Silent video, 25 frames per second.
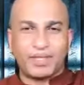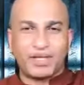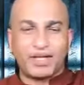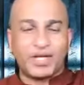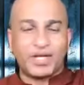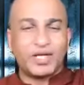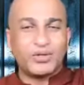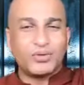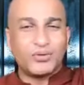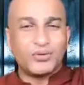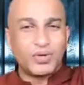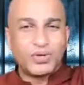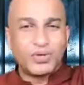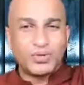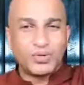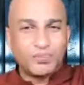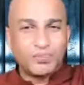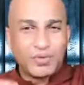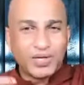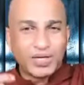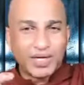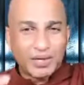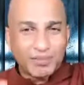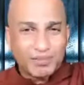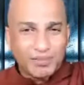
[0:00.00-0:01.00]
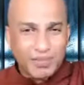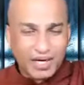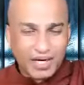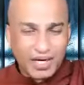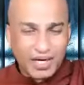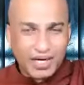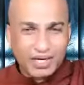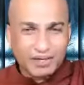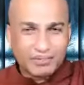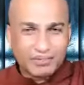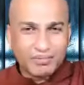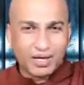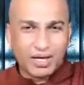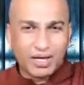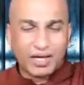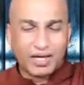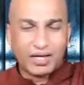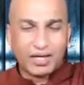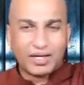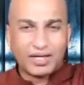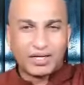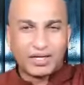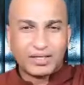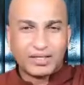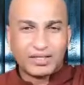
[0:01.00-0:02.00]
it's going to become a karma
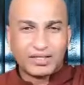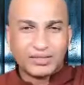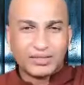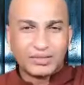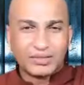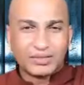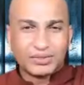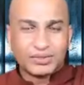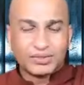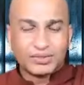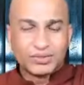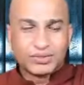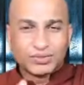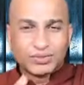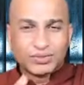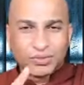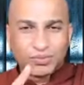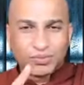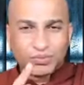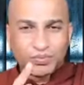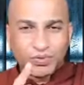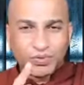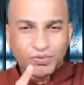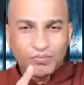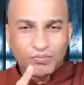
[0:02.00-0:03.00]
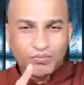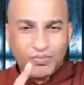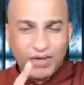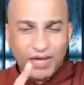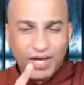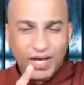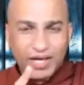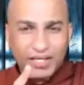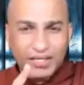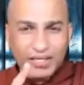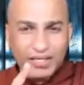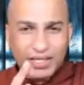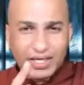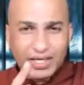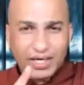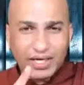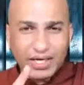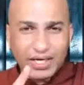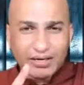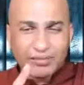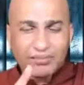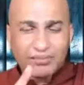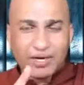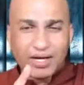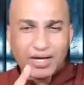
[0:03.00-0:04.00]
so from where the
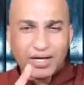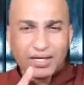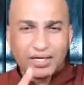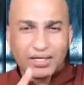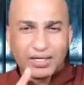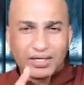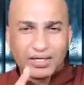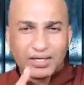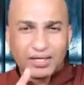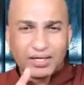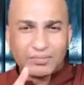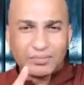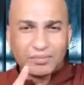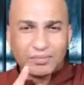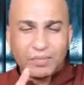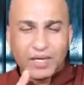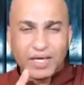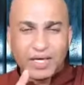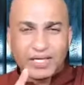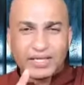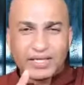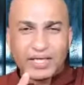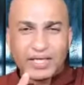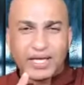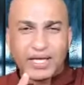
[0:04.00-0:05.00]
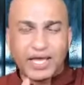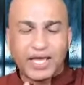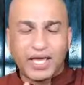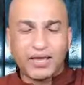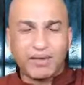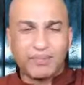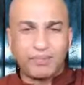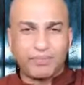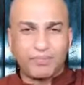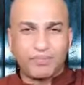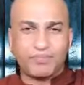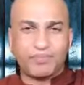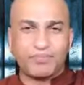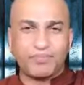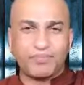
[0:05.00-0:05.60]
karma play the game.